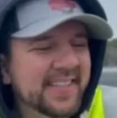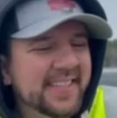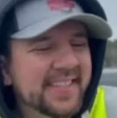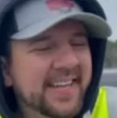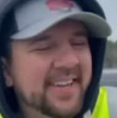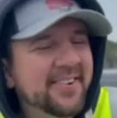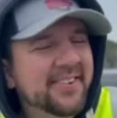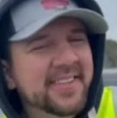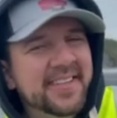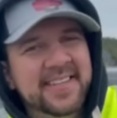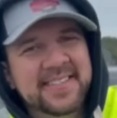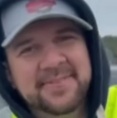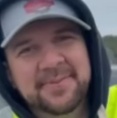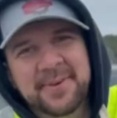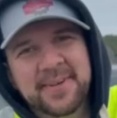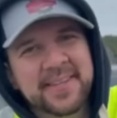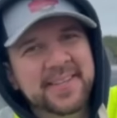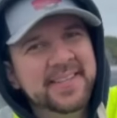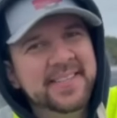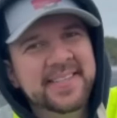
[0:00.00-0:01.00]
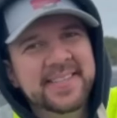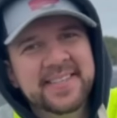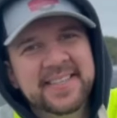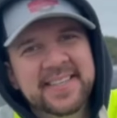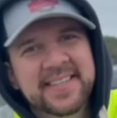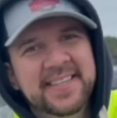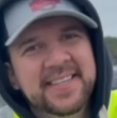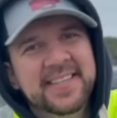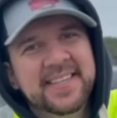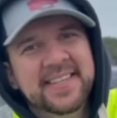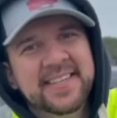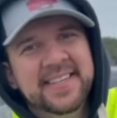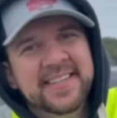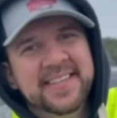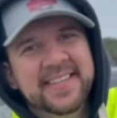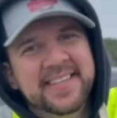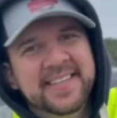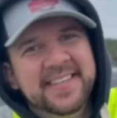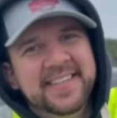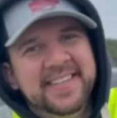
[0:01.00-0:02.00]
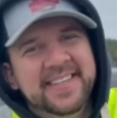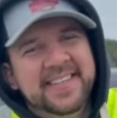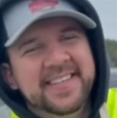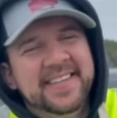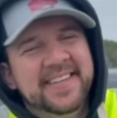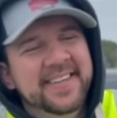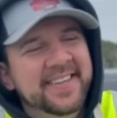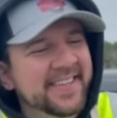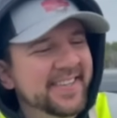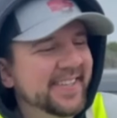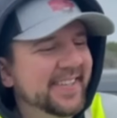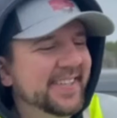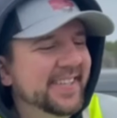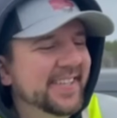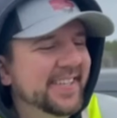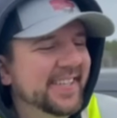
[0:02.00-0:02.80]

I don't think it's worth it. Uh, they uh, can